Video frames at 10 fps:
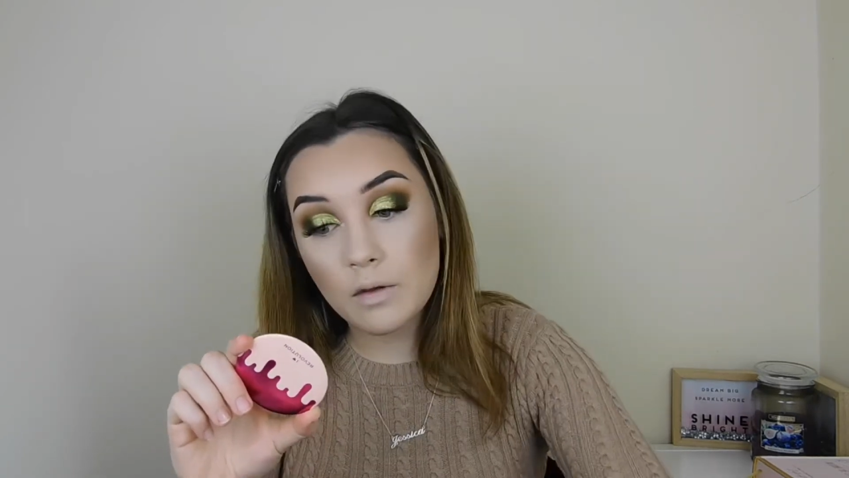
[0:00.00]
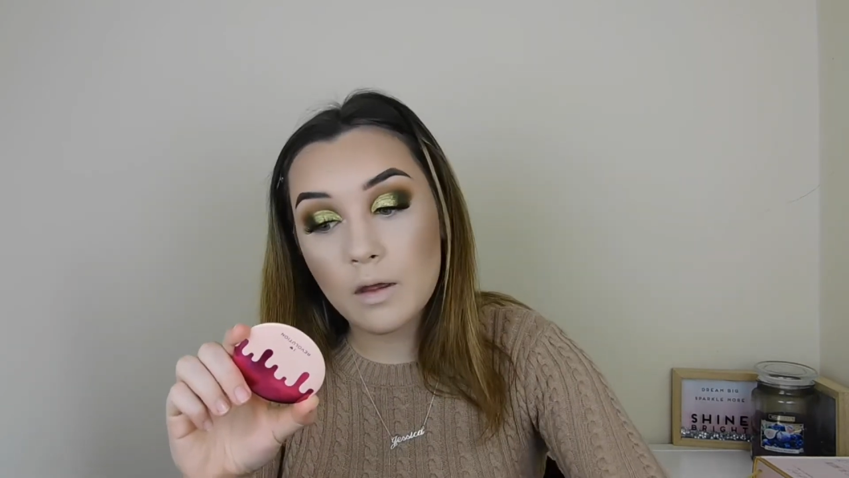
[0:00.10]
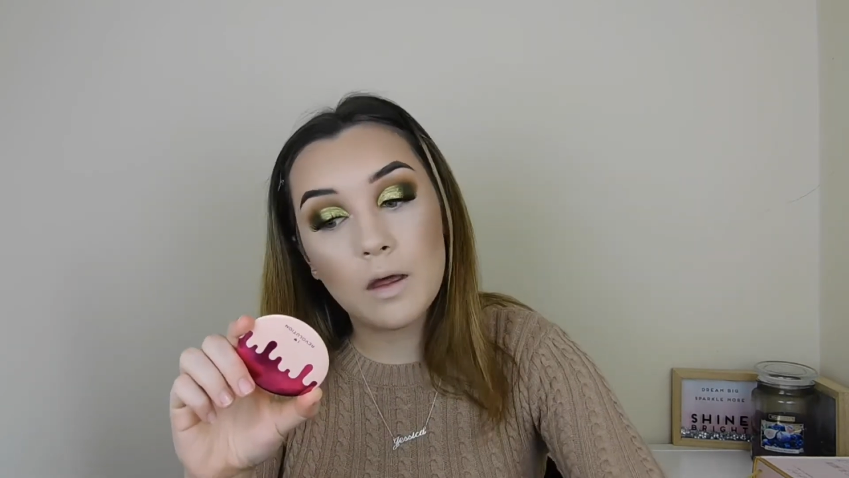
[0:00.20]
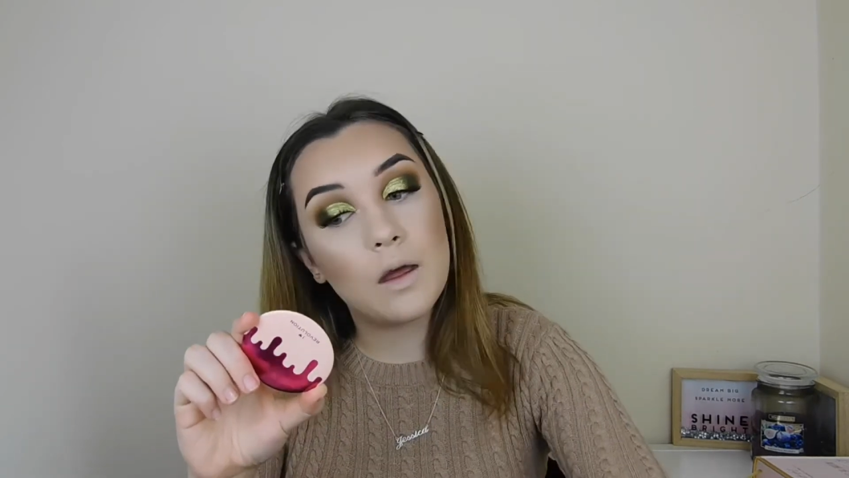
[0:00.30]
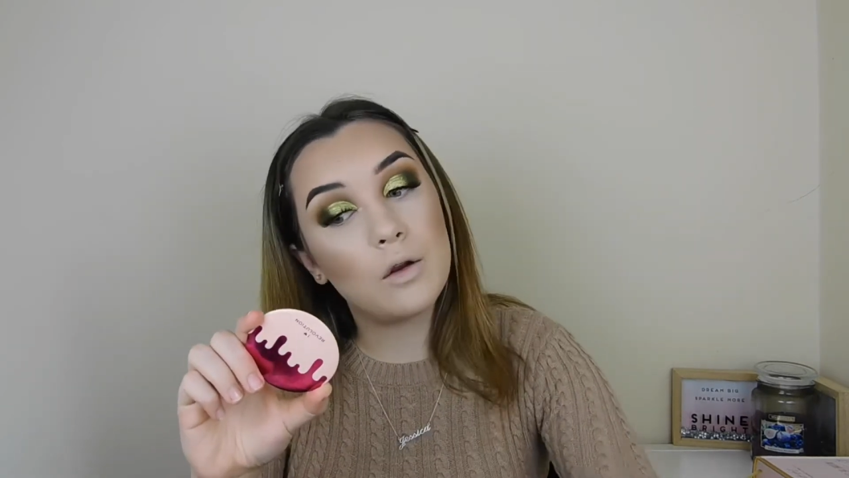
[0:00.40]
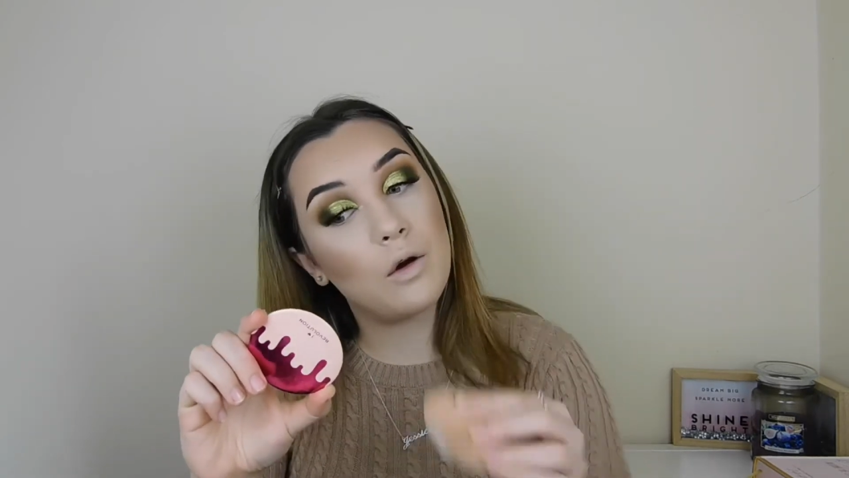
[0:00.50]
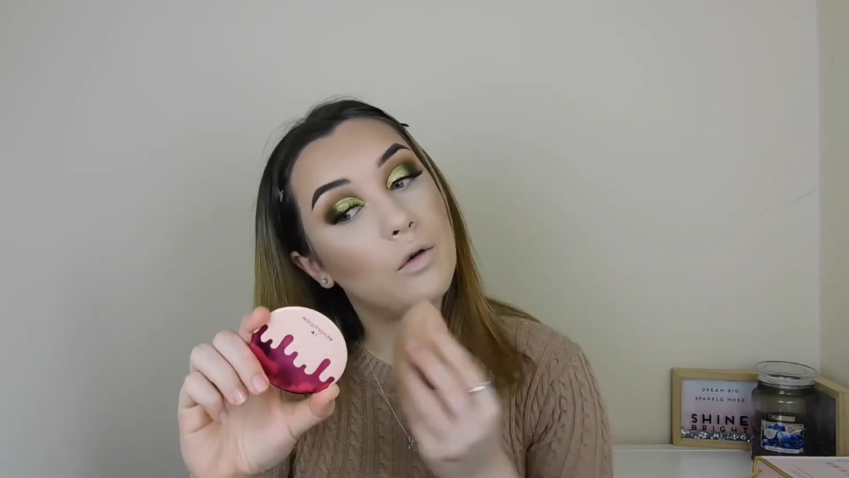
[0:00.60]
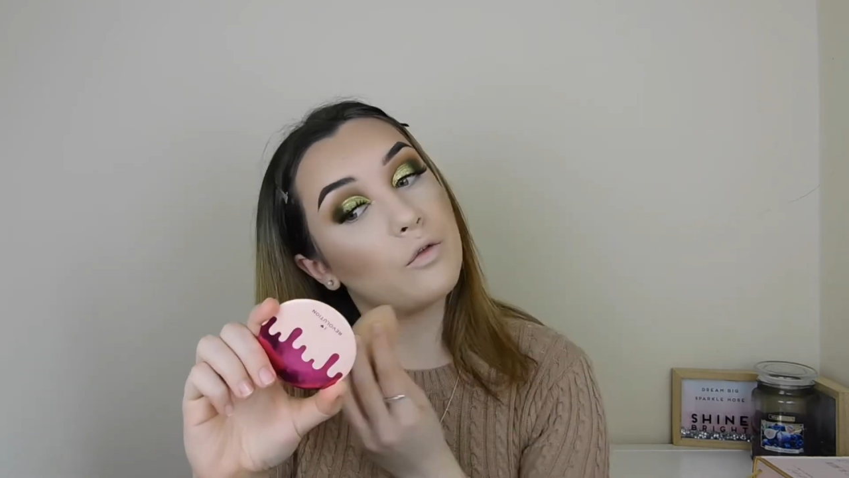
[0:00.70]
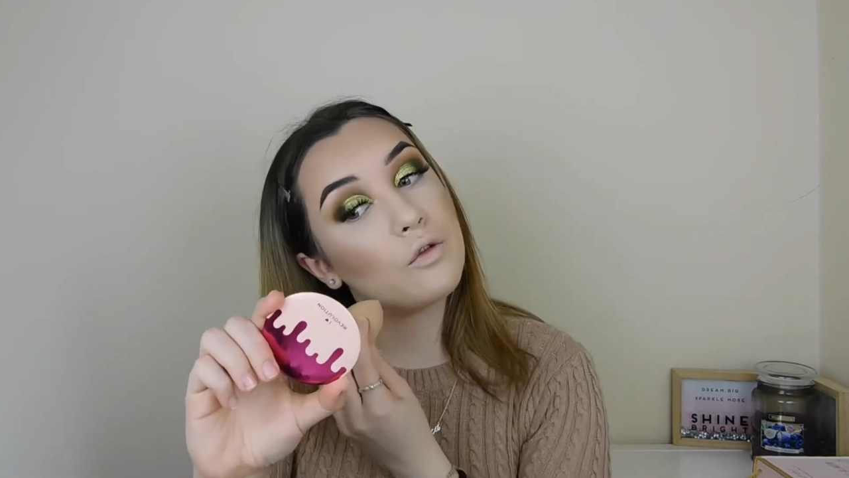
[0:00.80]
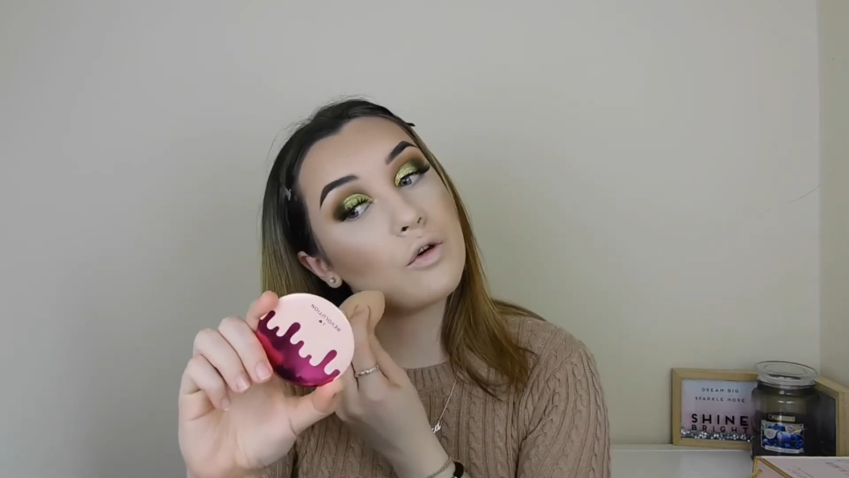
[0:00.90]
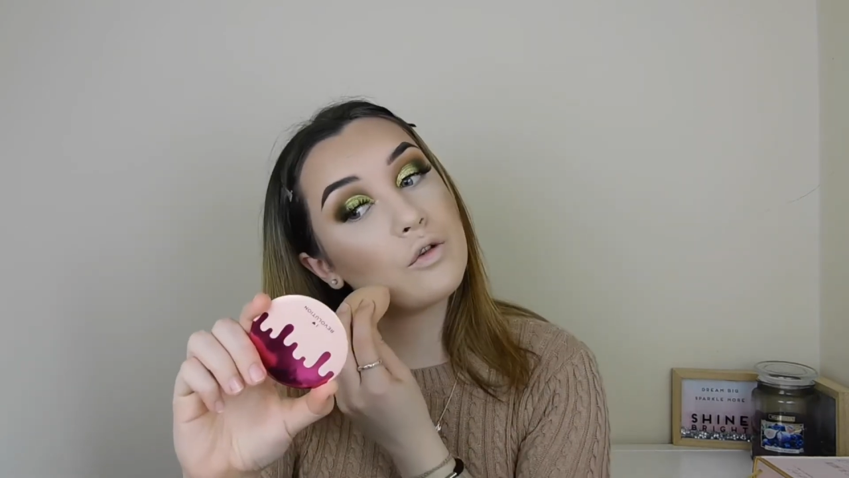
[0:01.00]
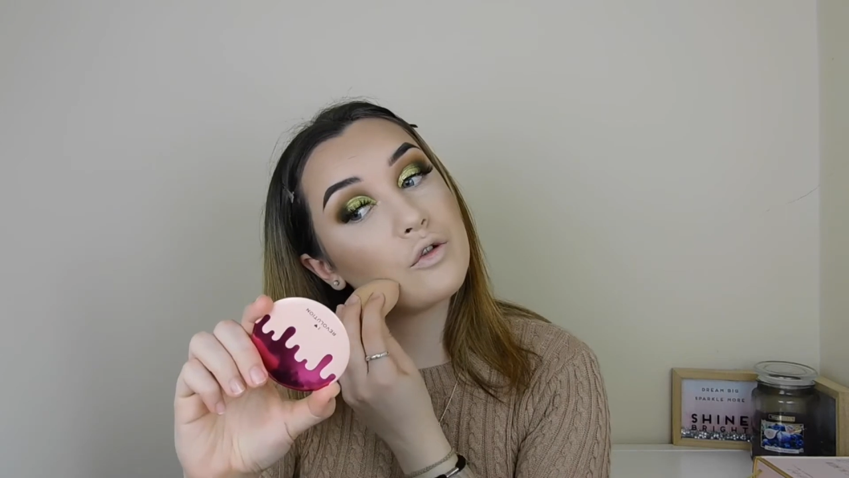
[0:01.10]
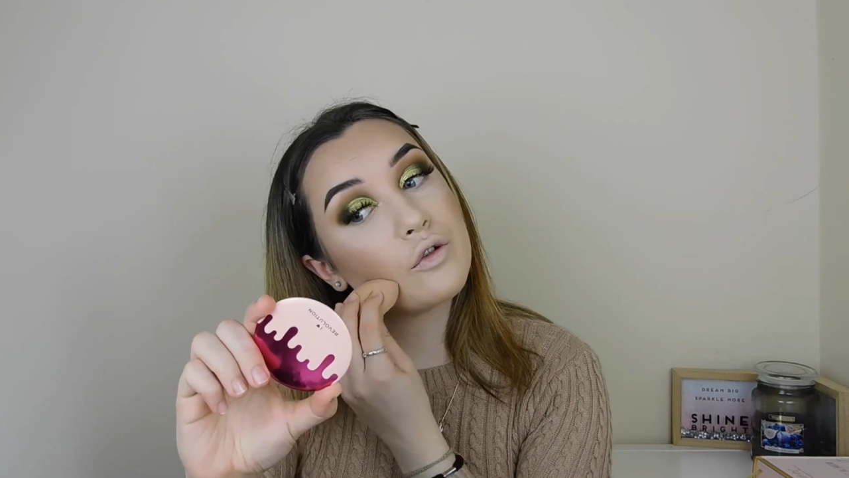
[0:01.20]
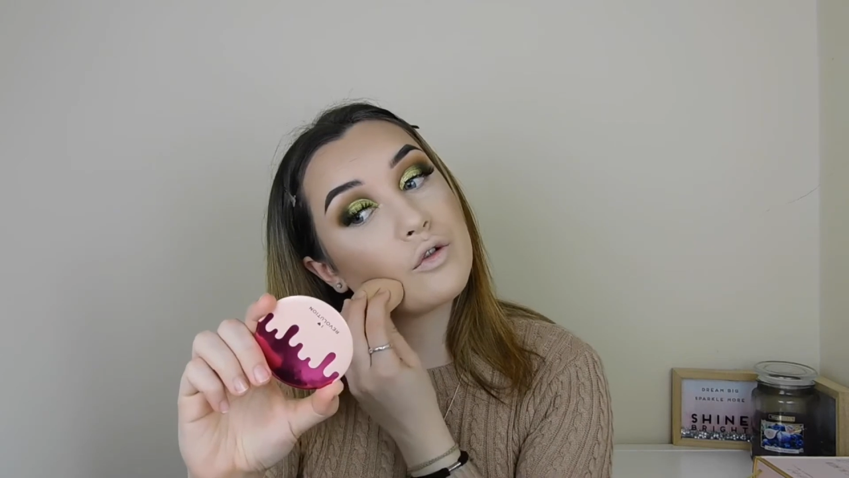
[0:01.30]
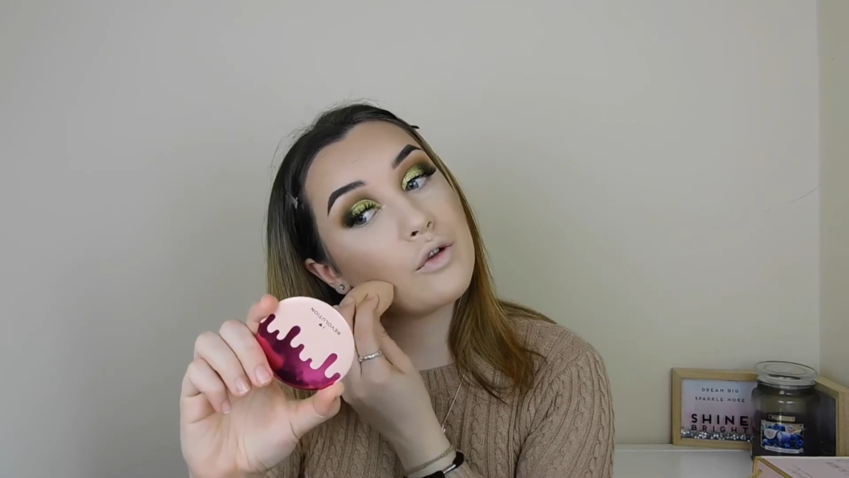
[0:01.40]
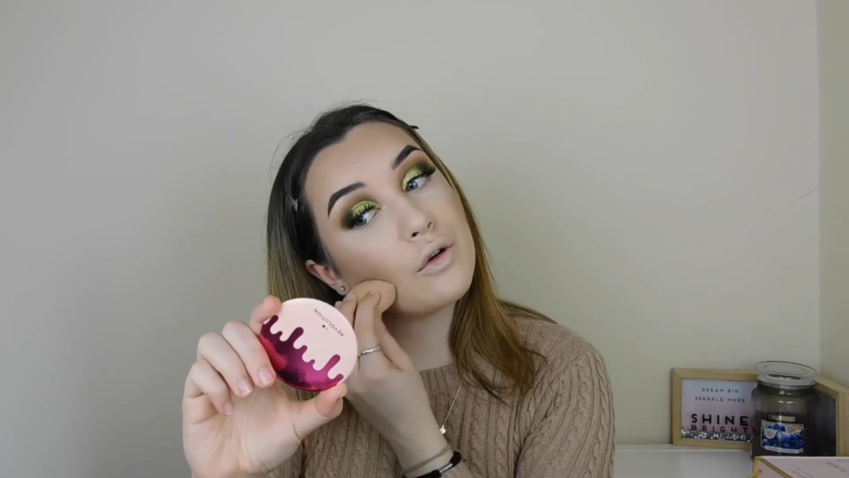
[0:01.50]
And also just